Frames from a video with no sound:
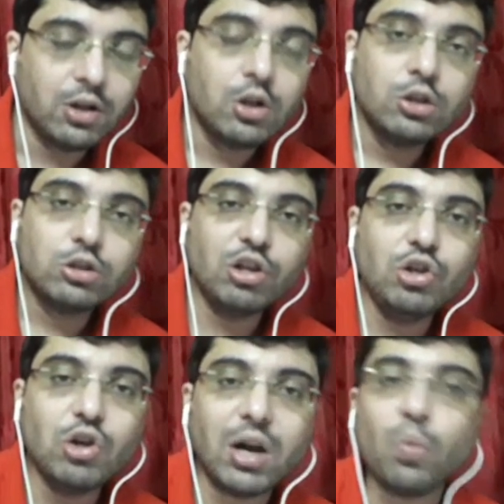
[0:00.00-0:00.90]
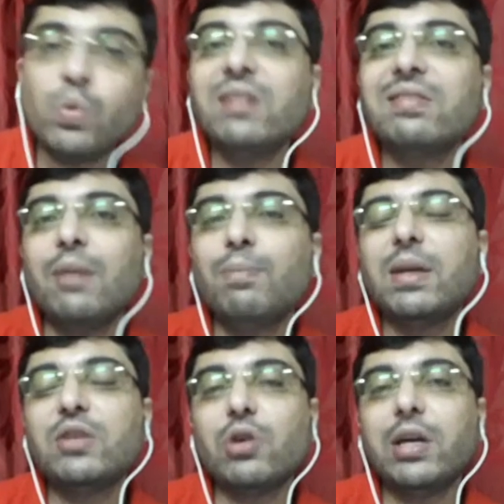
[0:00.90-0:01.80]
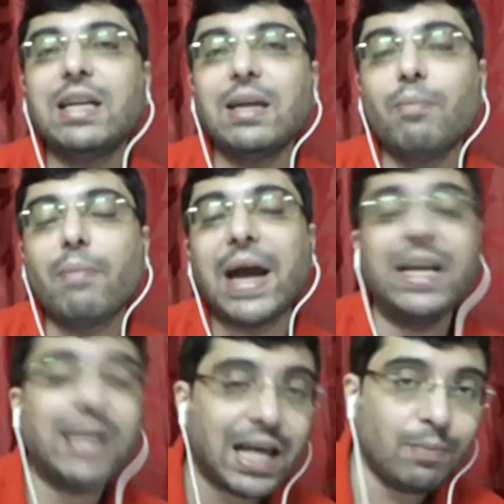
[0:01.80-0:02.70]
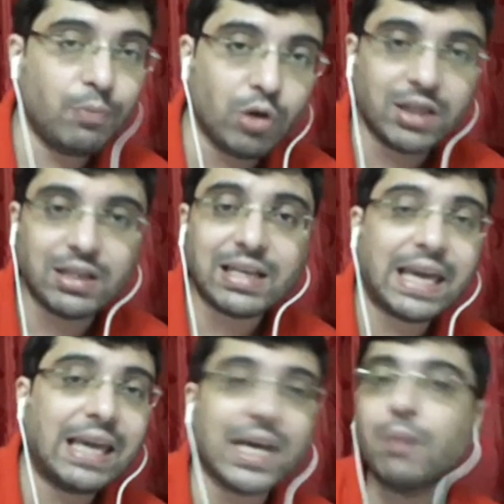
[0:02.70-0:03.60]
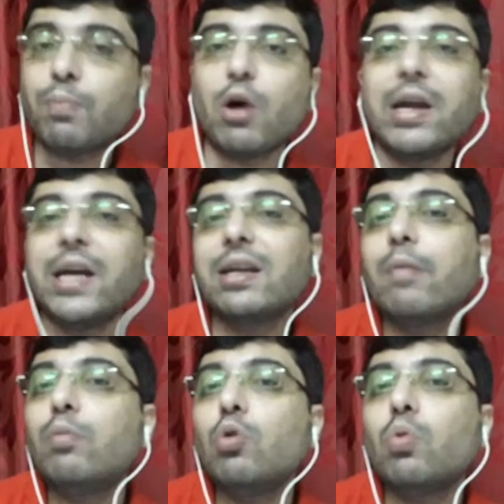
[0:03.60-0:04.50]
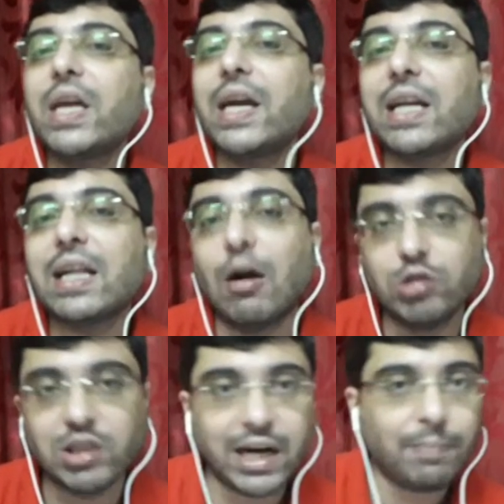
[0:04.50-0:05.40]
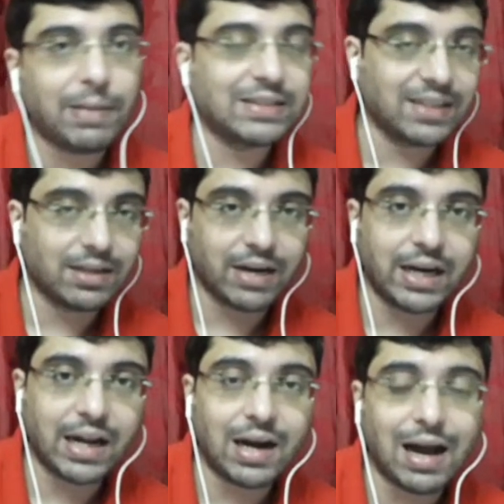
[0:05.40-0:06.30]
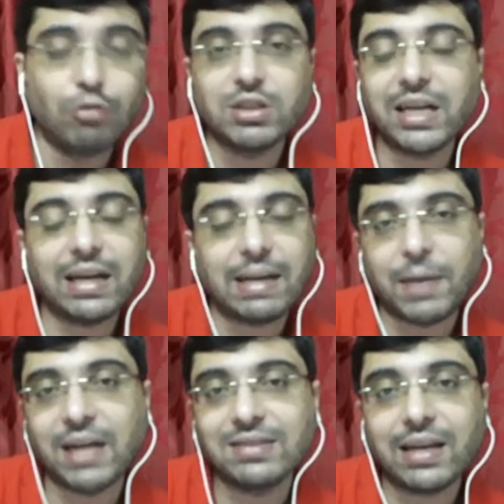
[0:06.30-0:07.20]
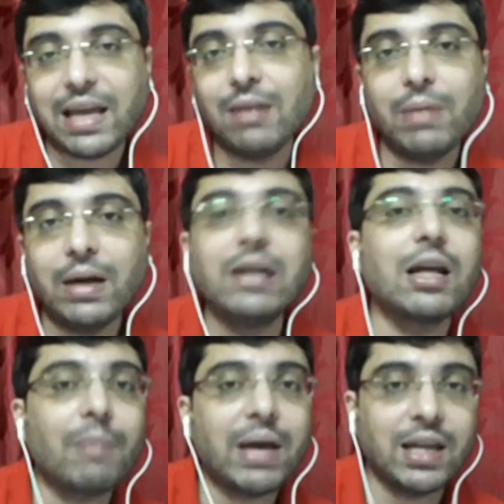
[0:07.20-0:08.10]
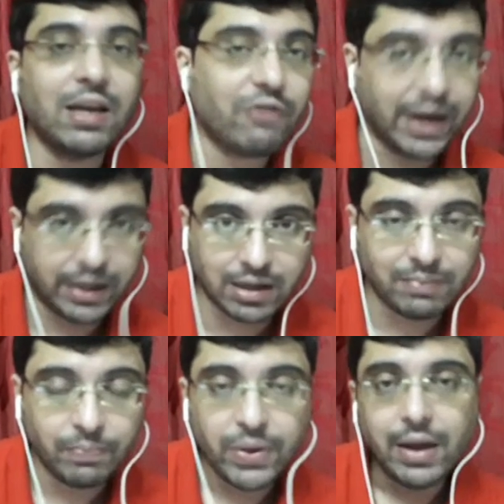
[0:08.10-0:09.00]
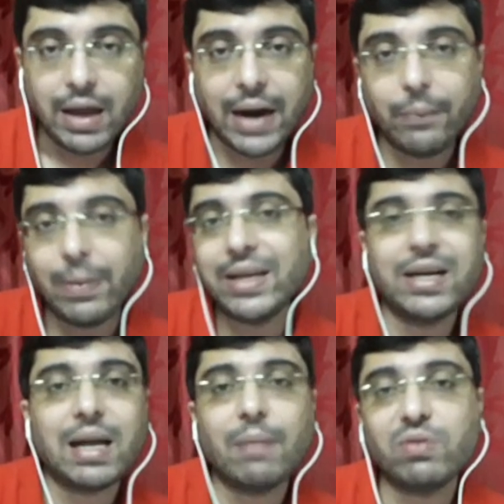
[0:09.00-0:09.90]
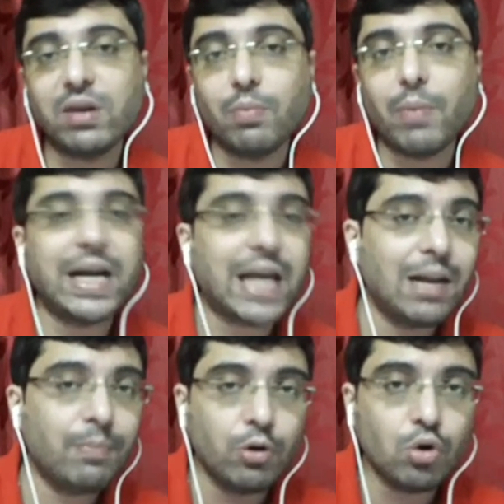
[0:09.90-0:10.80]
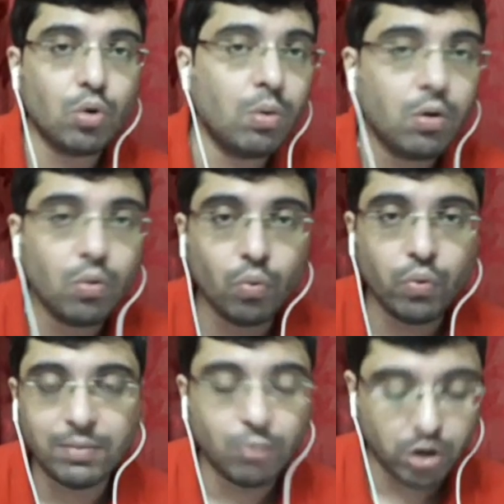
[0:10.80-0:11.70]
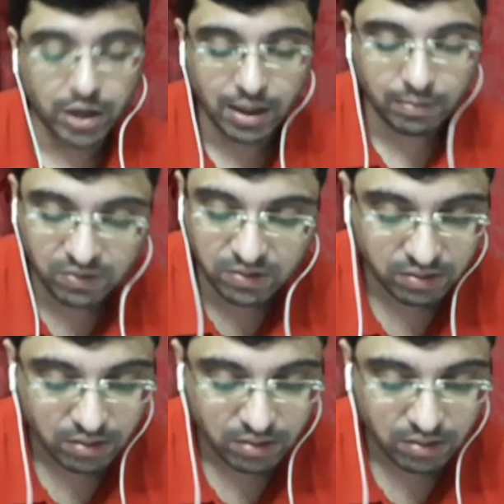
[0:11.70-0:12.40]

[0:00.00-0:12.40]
So your queen side majority might help you in the king and pawn endgame to create an outside passer, right? And outside passer can be a determining factor, and many a times it might help you to win more games.